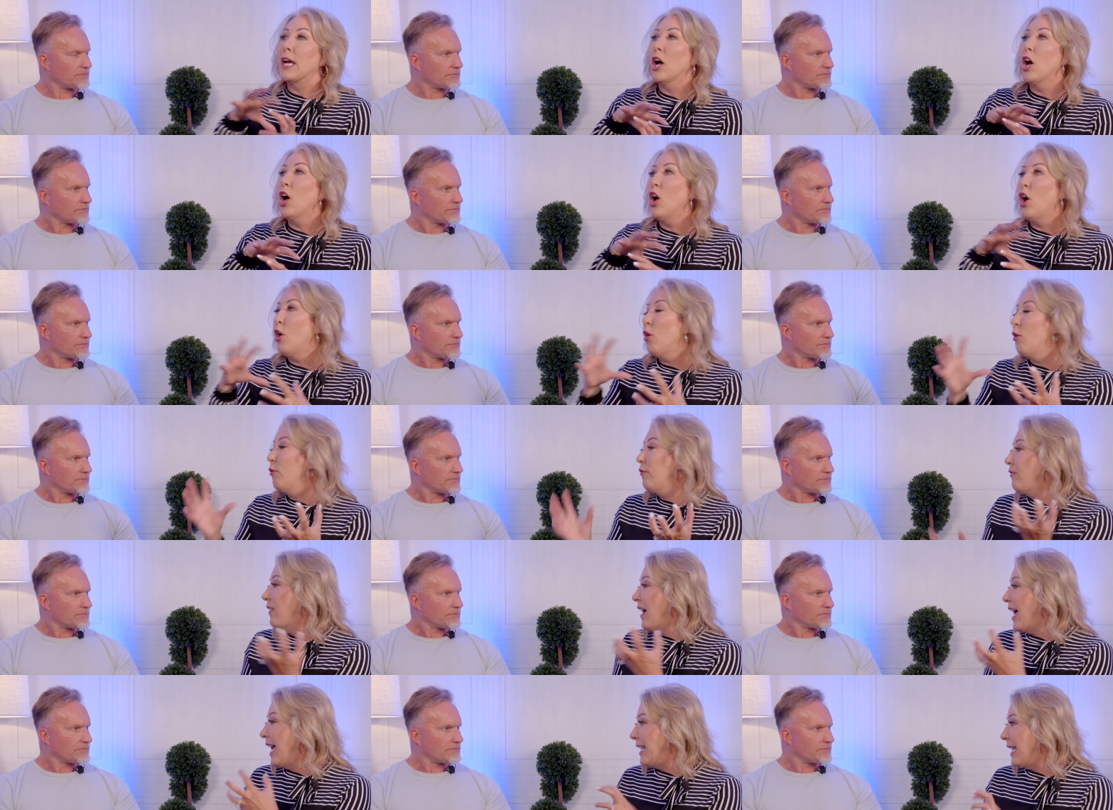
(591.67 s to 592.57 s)
Speaker 1: a whole
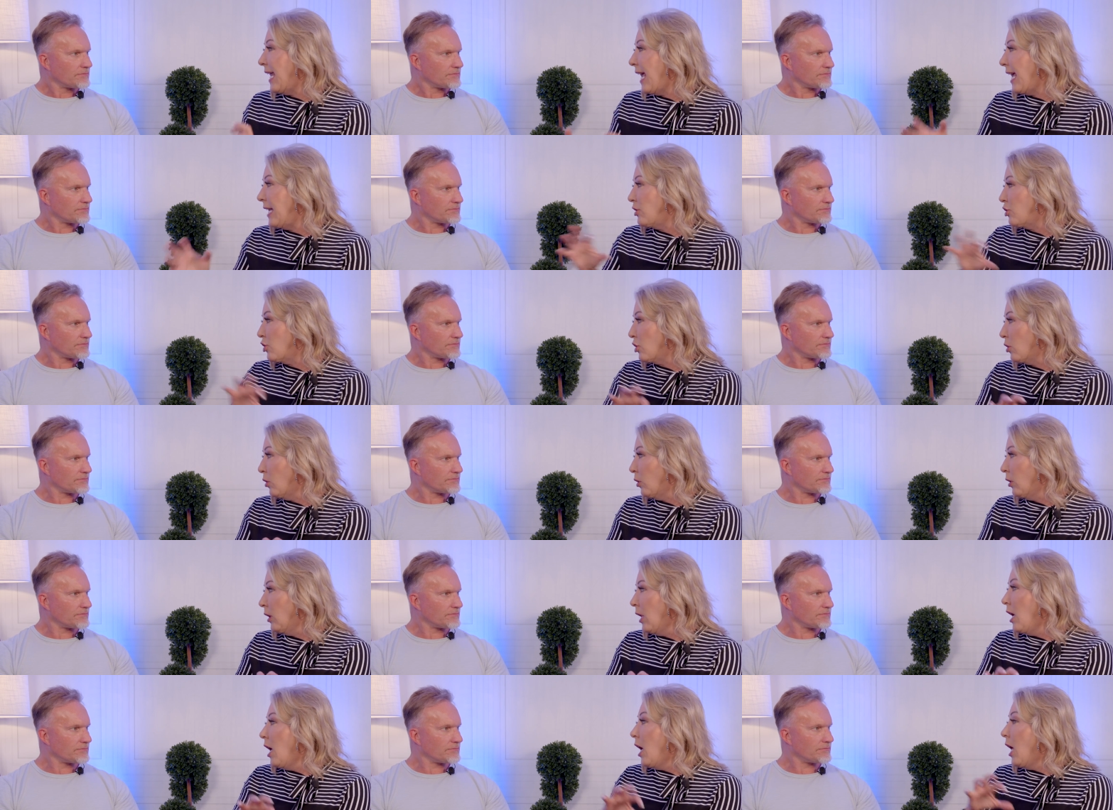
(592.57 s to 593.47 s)
financial
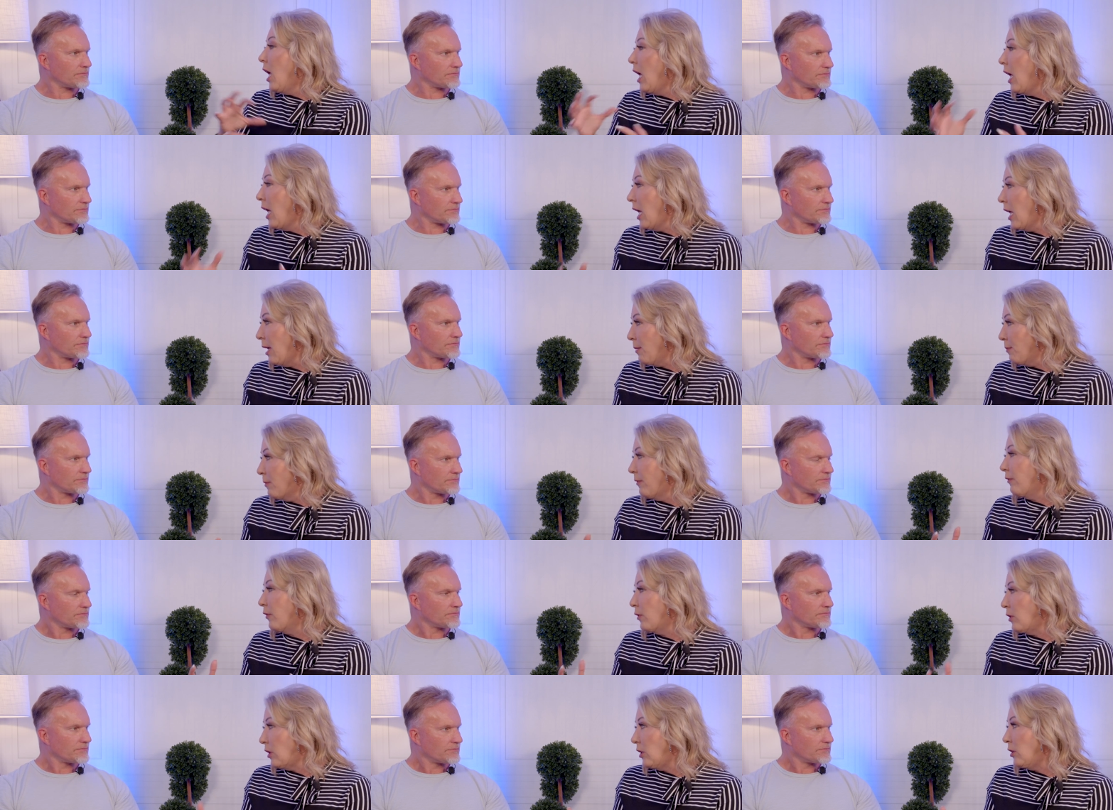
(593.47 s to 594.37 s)
hub
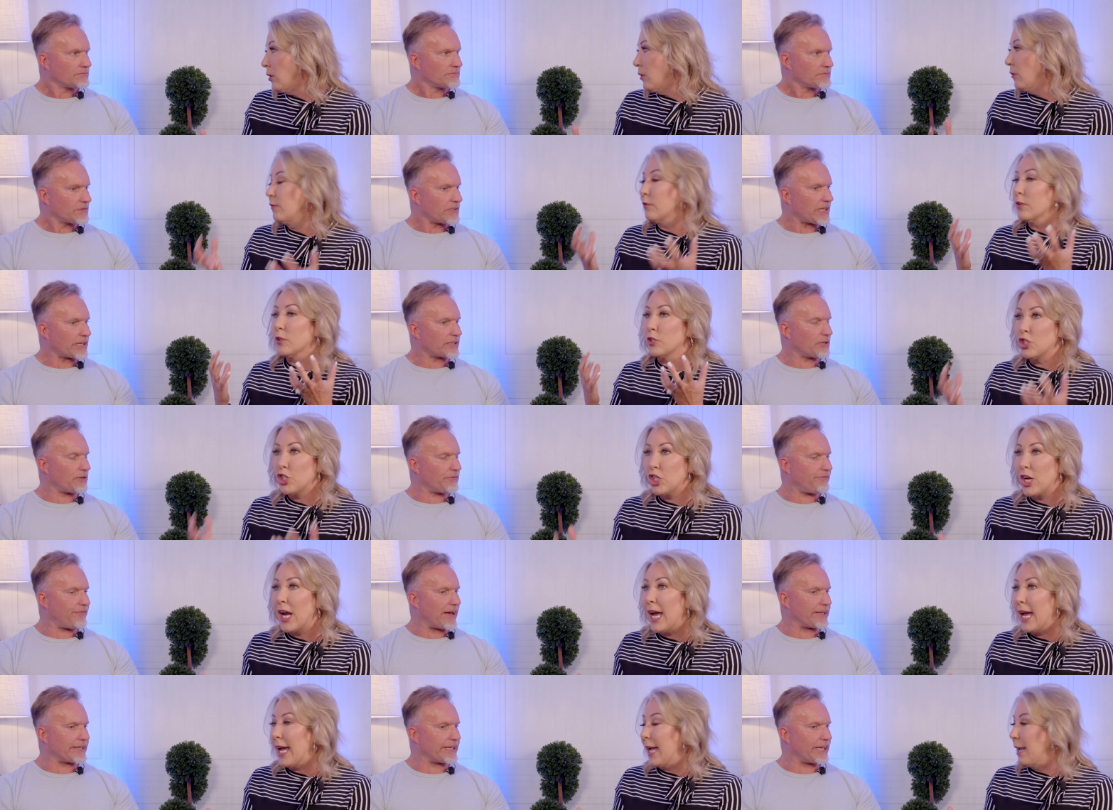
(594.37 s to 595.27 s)
for you. It's for like a little
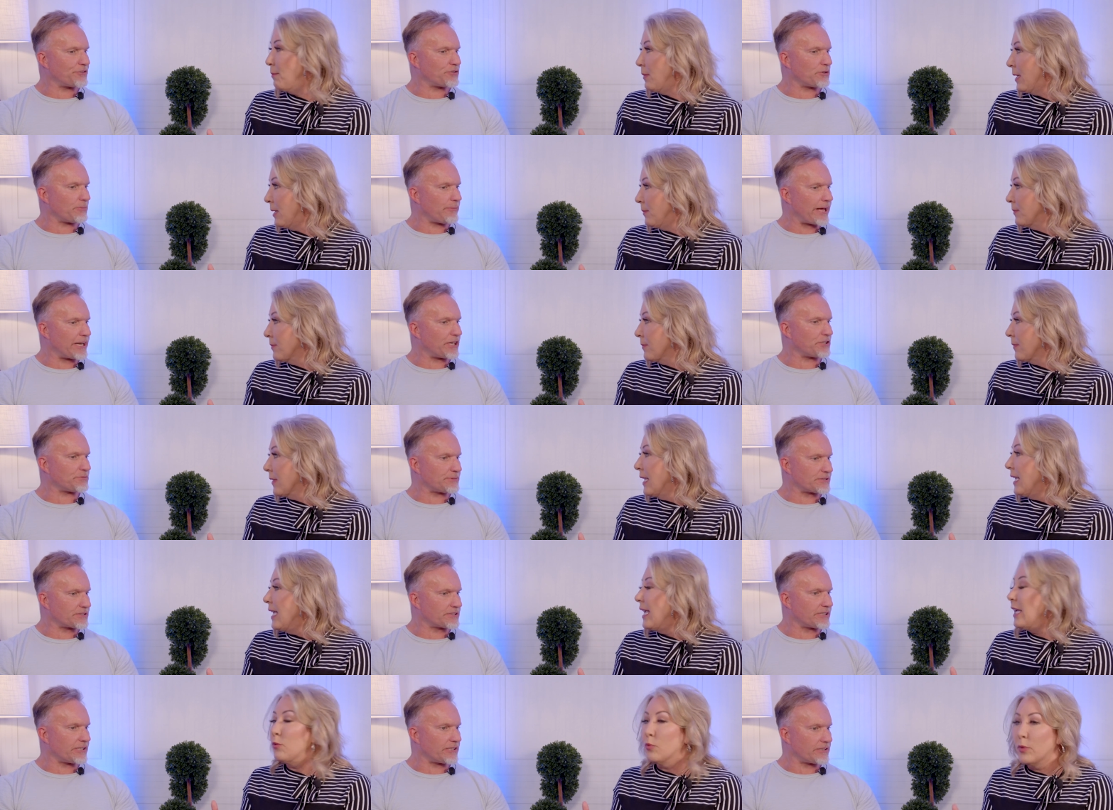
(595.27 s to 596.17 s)
child.
Speaker 2: financial management
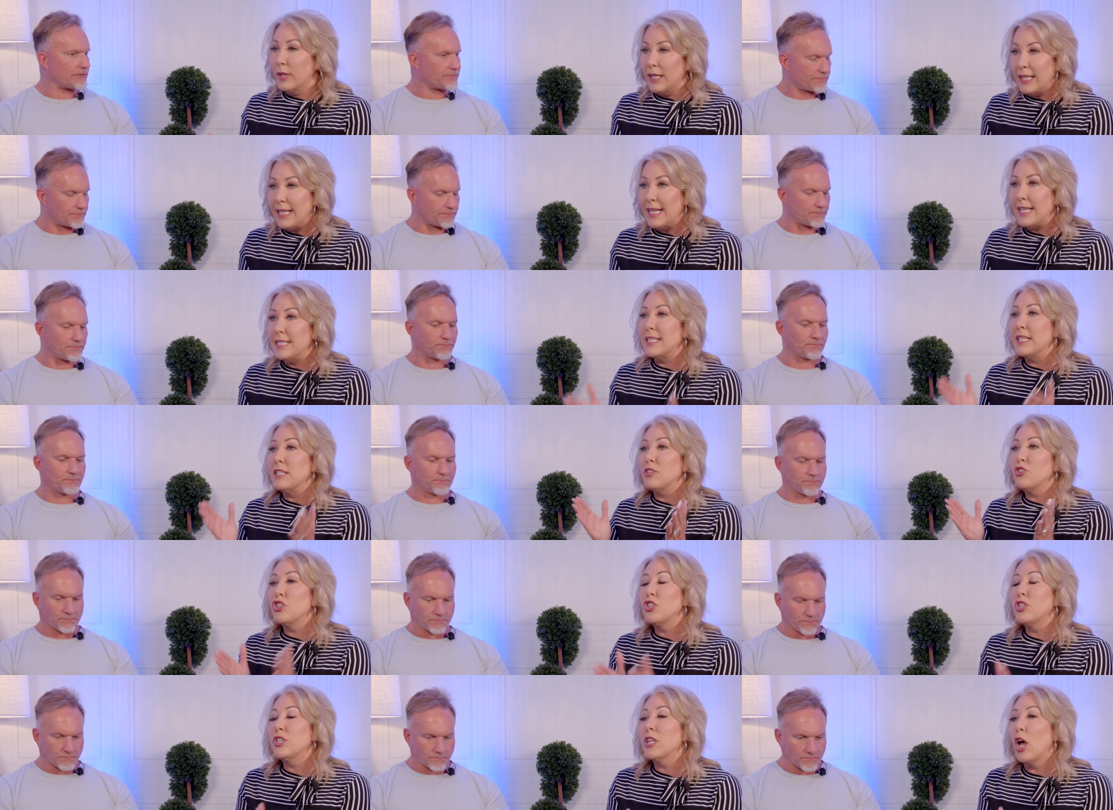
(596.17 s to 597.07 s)
center. It
Speaker 1: really is. It's
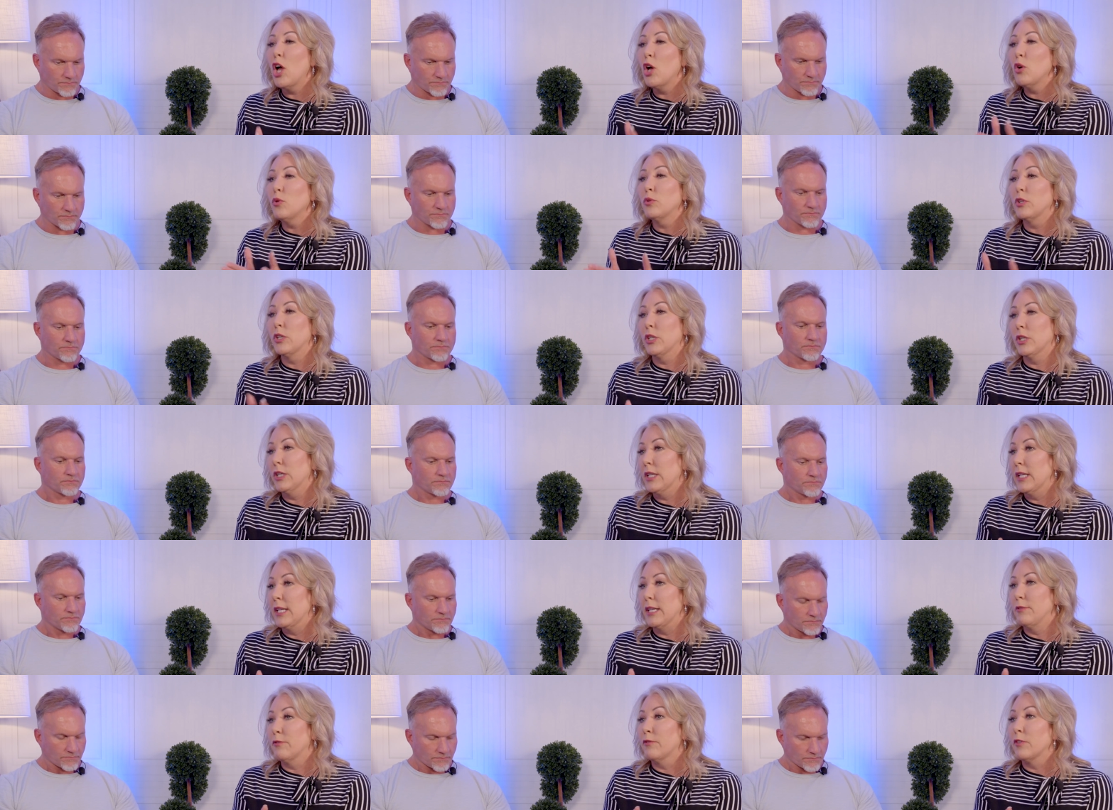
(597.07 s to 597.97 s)
so
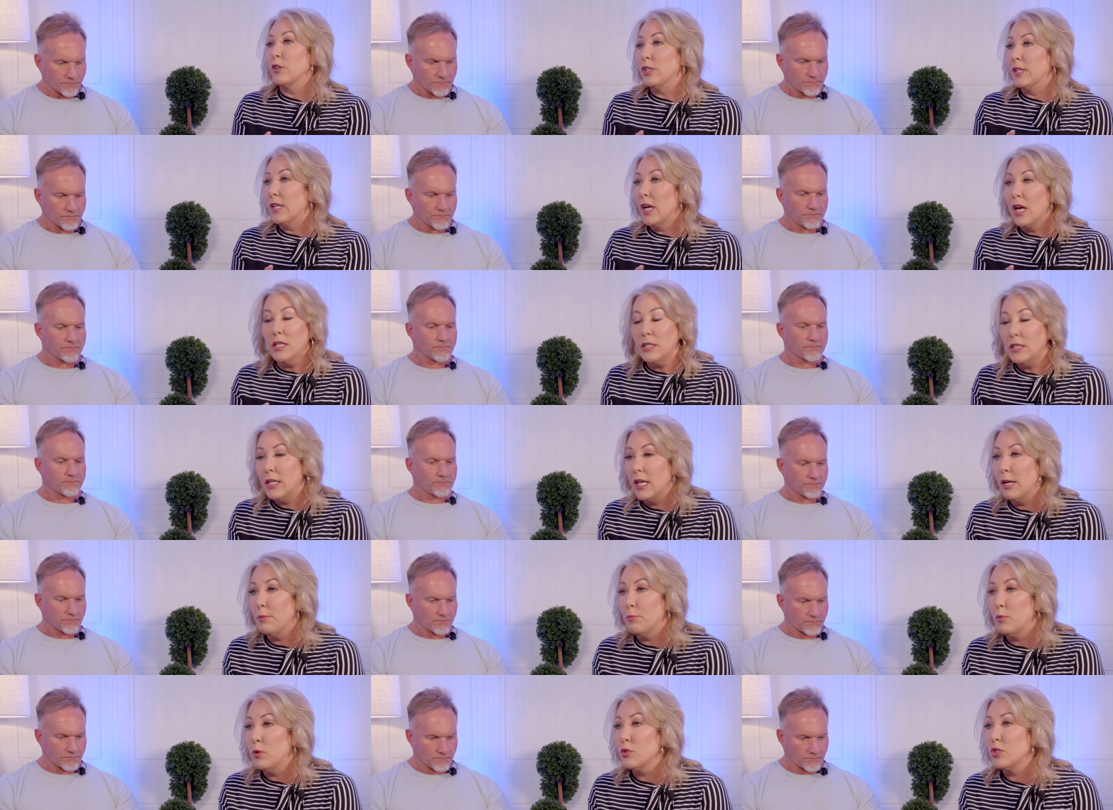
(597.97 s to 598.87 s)
good for young
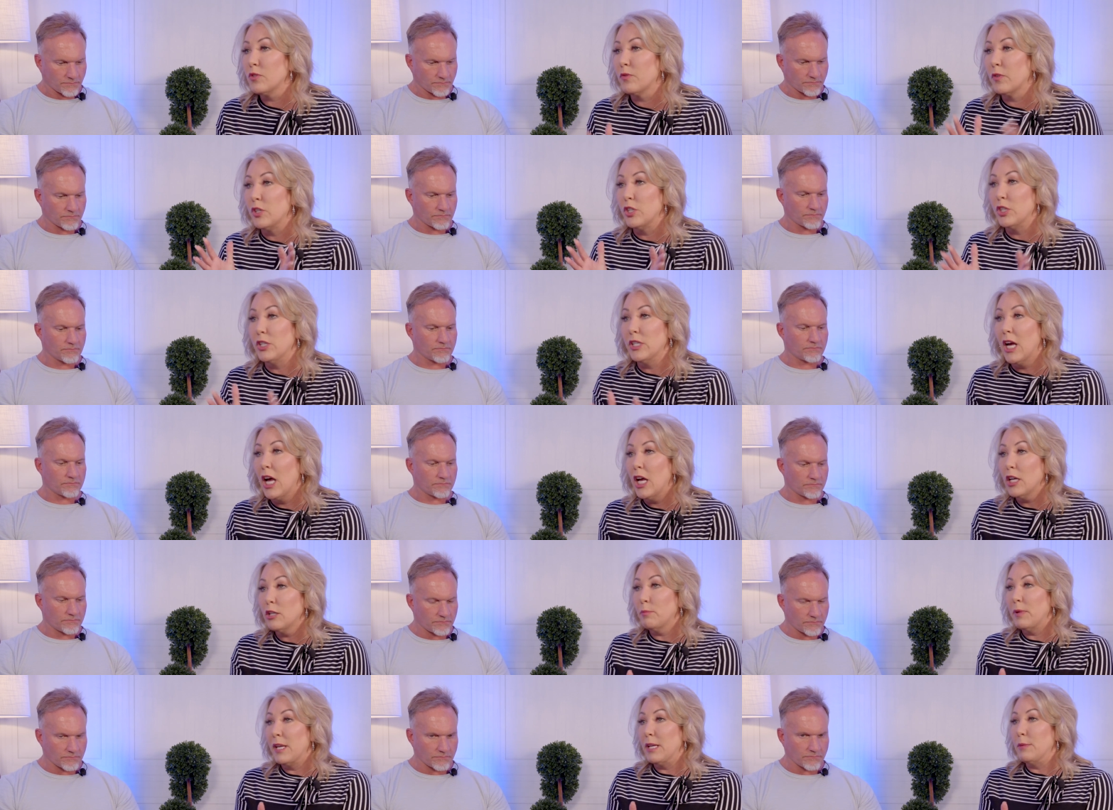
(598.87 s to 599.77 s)
couples, for young
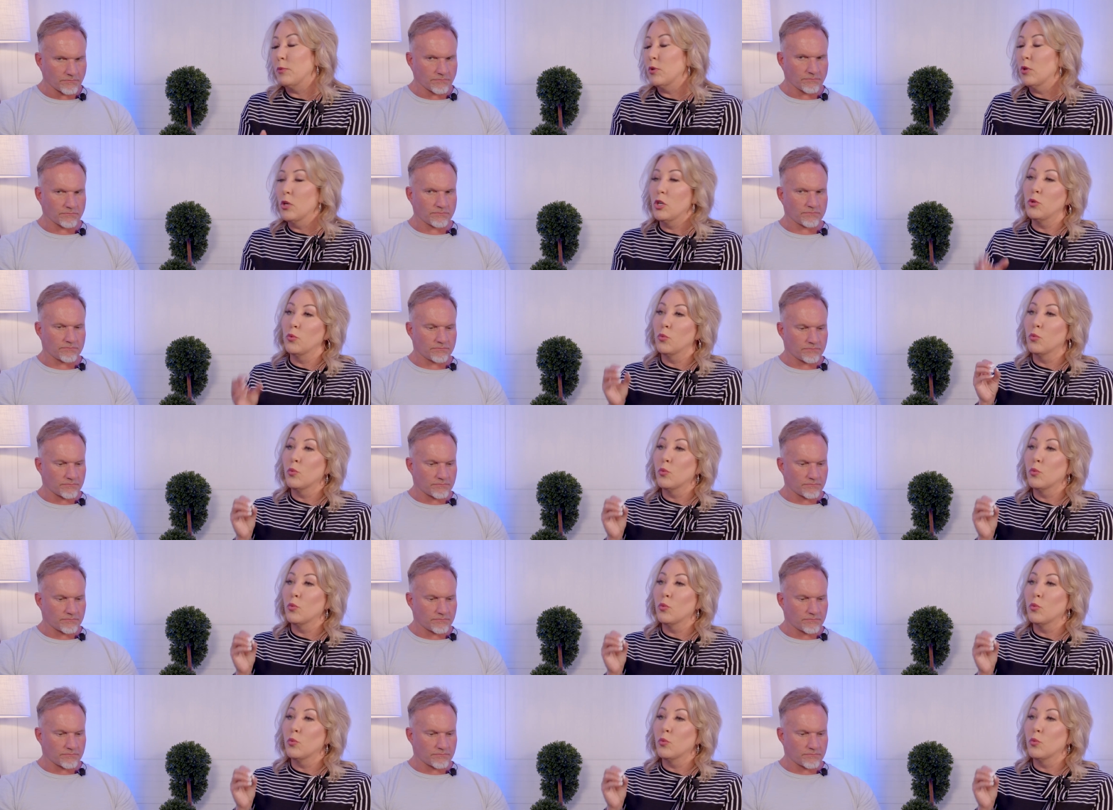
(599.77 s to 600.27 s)
people who